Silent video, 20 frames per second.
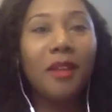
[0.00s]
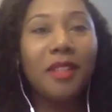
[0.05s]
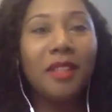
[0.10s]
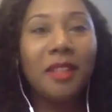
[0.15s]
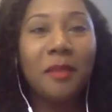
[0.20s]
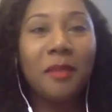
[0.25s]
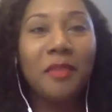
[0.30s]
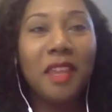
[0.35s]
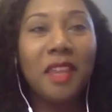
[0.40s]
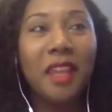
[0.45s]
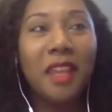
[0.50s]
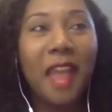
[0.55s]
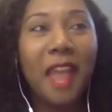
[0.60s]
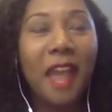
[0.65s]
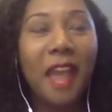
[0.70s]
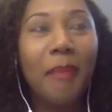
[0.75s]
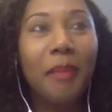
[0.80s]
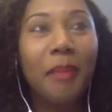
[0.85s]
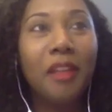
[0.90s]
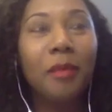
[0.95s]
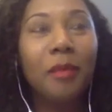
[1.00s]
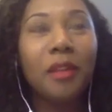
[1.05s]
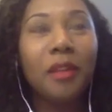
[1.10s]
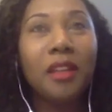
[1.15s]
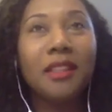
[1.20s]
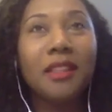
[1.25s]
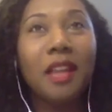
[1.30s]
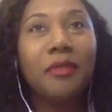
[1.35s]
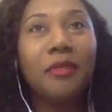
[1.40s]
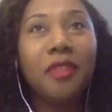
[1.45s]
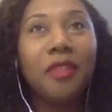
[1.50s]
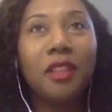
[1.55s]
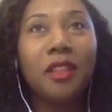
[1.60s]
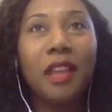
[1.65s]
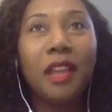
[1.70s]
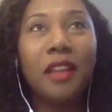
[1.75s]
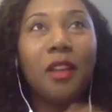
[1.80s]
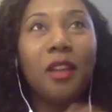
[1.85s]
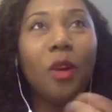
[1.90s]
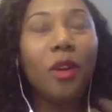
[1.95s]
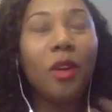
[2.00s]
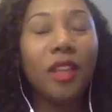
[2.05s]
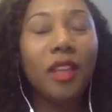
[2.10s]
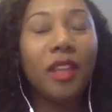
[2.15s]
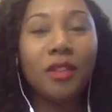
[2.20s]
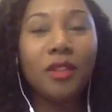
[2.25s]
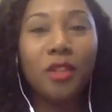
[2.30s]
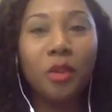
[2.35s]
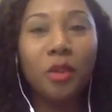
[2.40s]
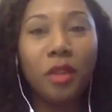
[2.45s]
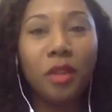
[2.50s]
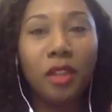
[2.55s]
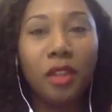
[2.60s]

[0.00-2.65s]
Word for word: something happening because I feel like going into it,